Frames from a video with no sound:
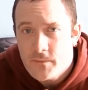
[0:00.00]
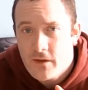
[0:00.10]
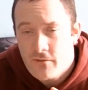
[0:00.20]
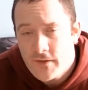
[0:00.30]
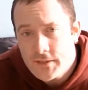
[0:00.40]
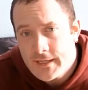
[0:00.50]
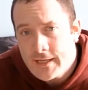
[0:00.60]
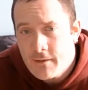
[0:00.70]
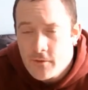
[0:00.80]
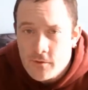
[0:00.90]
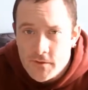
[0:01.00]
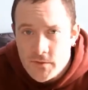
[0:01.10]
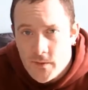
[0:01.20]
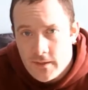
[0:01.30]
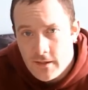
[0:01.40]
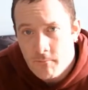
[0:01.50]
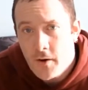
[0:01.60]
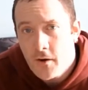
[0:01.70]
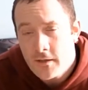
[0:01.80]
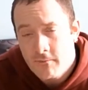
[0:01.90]
I eventually came across one in a
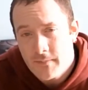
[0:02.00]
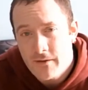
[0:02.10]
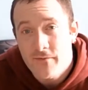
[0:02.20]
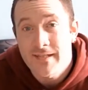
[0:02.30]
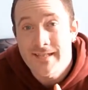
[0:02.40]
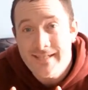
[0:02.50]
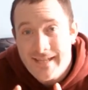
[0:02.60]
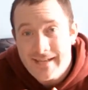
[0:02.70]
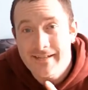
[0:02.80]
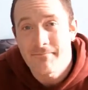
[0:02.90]
bargain bin for £6